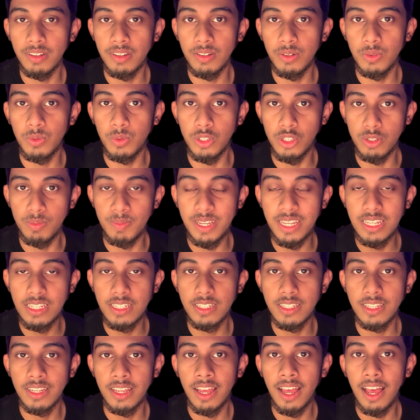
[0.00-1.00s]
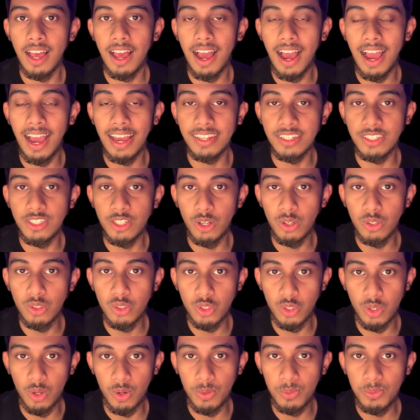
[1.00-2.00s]
which means I
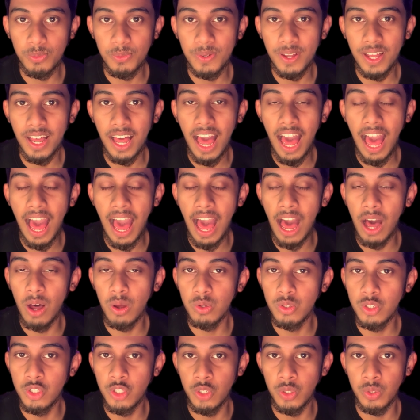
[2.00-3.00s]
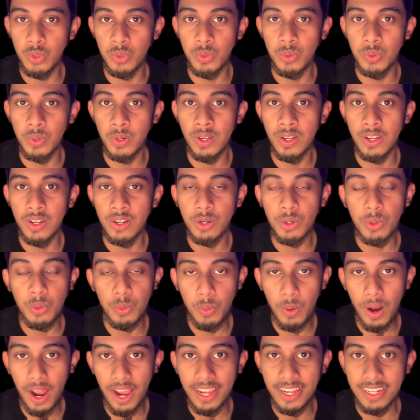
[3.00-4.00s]
don't know how to
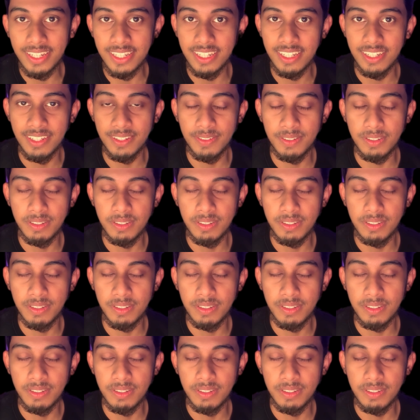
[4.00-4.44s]
write.